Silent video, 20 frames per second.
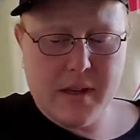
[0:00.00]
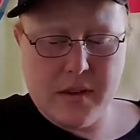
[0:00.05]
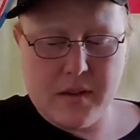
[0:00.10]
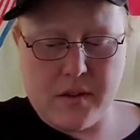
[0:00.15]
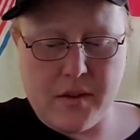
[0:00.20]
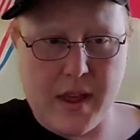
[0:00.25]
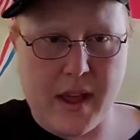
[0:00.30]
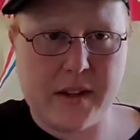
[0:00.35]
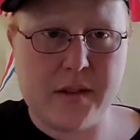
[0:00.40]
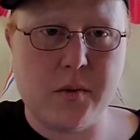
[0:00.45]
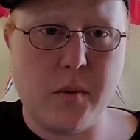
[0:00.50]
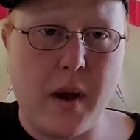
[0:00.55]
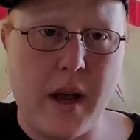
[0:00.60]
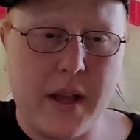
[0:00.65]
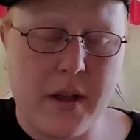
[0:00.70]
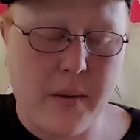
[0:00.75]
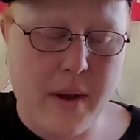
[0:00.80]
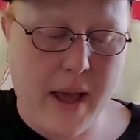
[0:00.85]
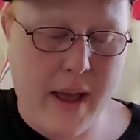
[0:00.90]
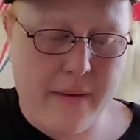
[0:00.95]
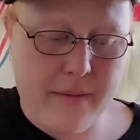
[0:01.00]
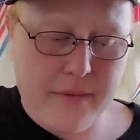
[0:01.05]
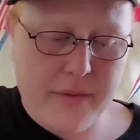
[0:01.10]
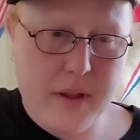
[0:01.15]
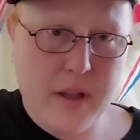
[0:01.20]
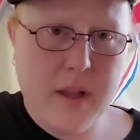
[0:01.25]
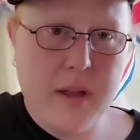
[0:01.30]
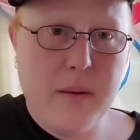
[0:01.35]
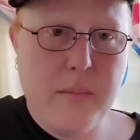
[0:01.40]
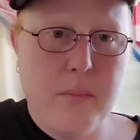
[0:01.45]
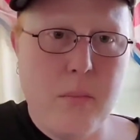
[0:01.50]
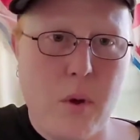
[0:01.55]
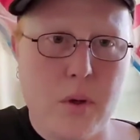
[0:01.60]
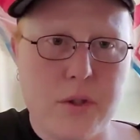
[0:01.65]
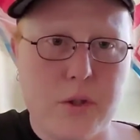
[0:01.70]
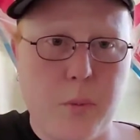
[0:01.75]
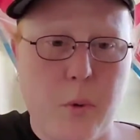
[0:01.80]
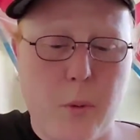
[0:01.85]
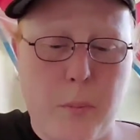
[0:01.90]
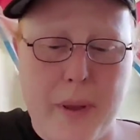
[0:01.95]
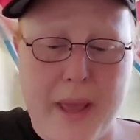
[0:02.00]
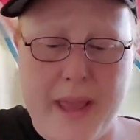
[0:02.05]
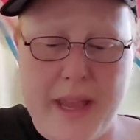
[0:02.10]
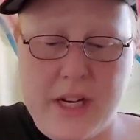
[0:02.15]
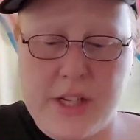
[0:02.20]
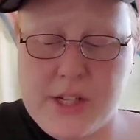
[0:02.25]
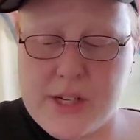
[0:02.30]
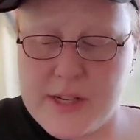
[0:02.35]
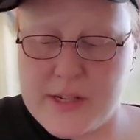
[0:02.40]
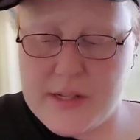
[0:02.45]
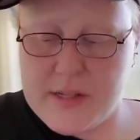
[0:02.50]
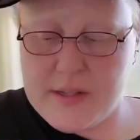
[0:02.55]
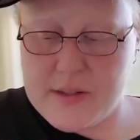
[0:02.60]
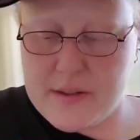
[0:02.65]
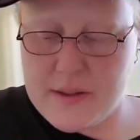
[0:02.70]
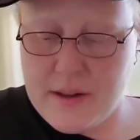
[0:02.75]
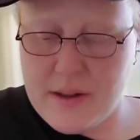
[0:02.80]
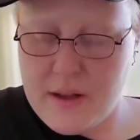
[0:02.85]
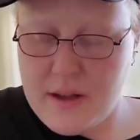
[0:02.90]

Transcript: So that's why you have multiple pages.